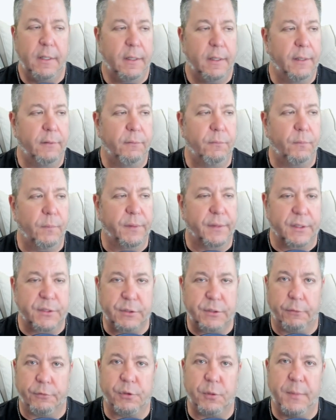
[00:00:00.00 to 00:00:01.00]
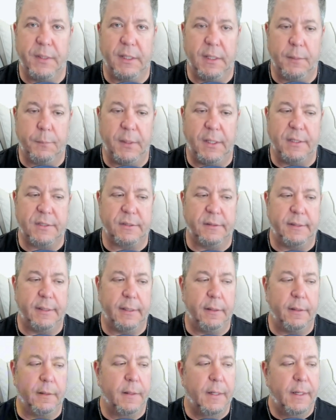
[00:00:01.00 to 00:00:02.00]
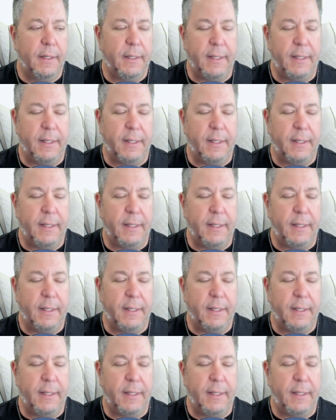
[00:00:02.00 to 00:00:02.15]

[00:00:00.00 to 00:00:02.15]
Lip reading: With the social media piece in there,